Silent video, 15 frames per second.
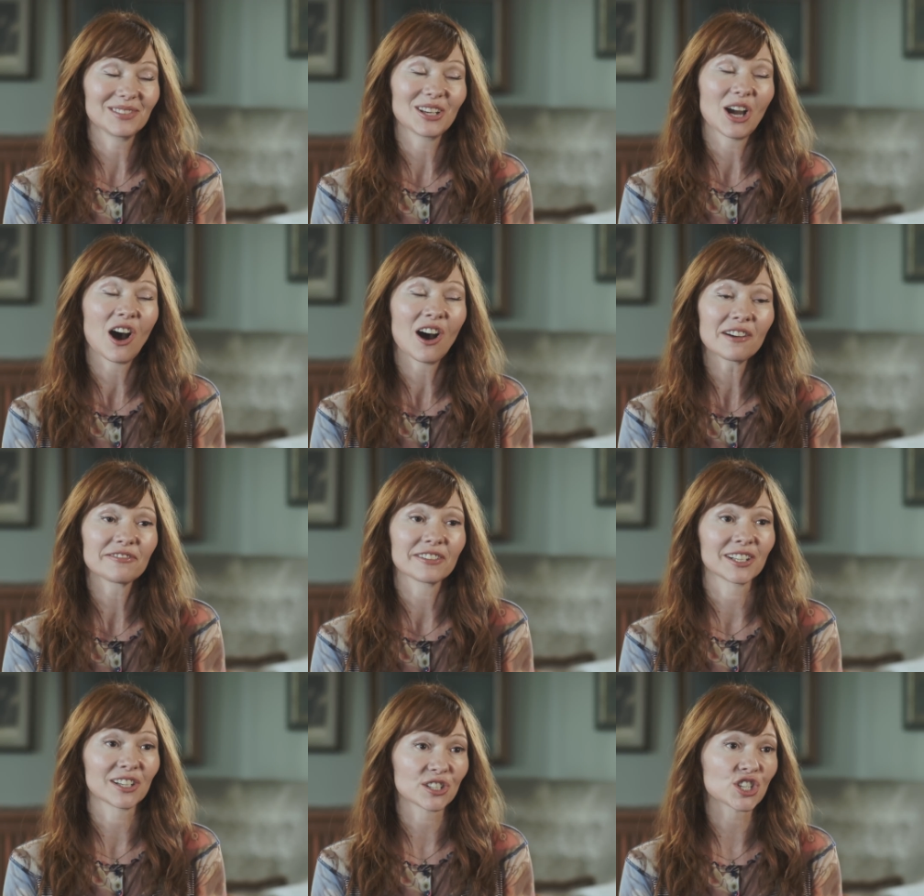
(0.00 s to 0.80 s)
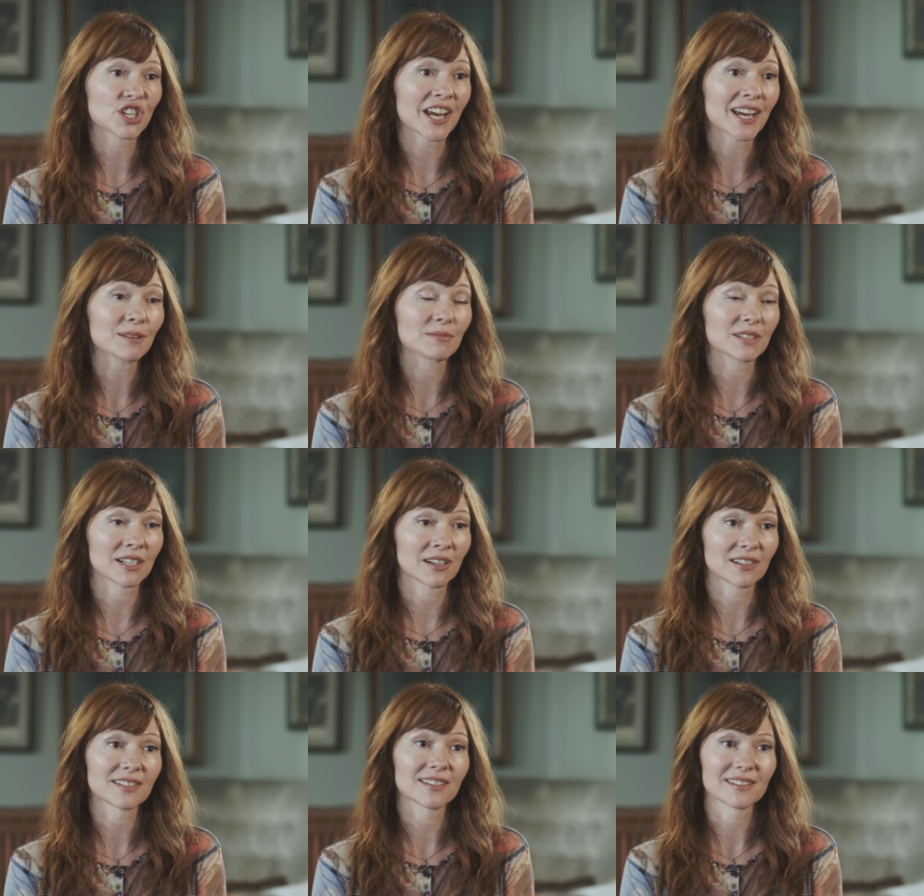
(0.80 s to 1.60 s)
often are shamed in
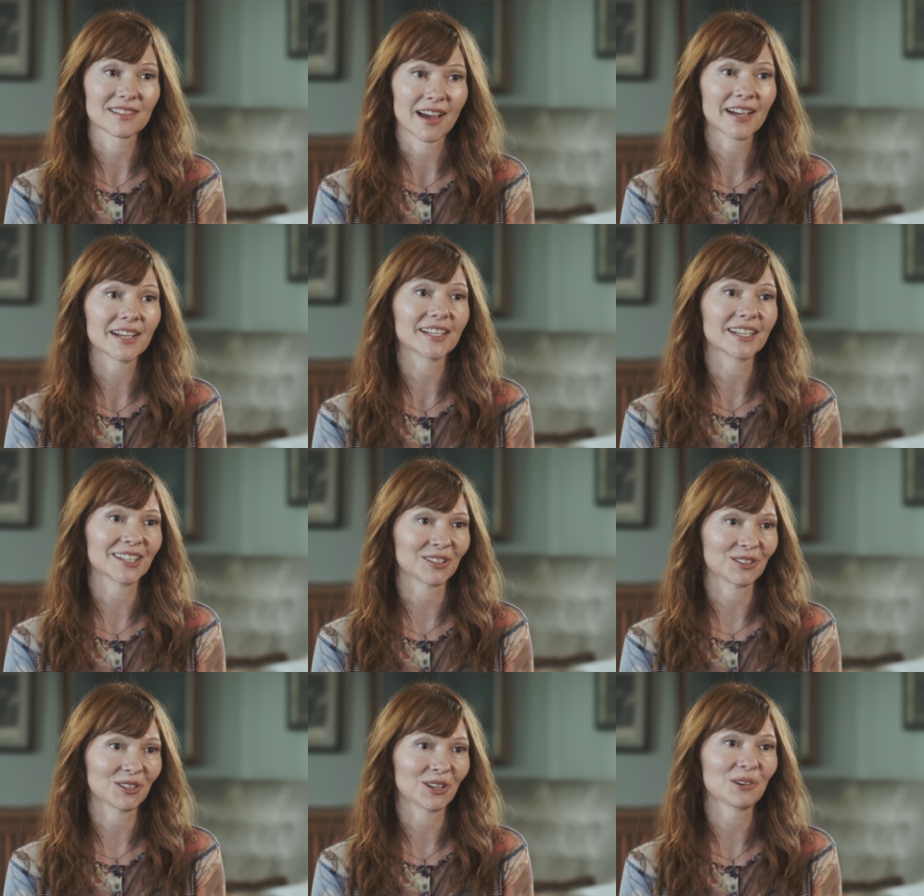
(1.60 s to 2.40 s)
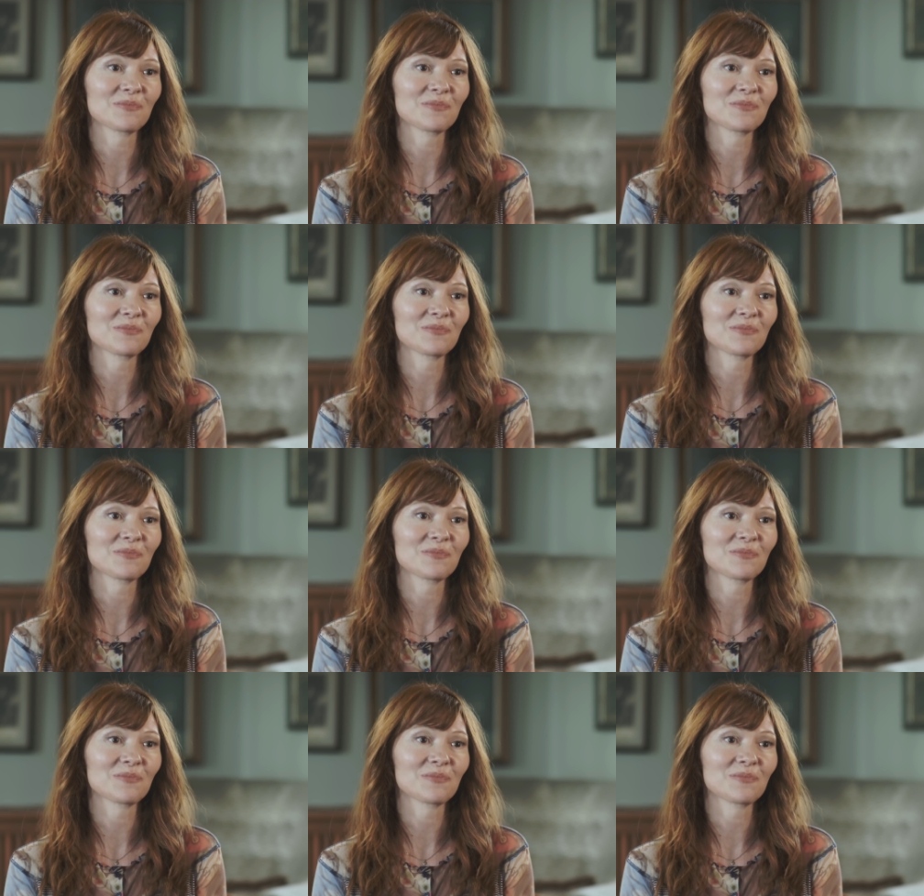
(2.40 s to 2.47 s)
our society, you know?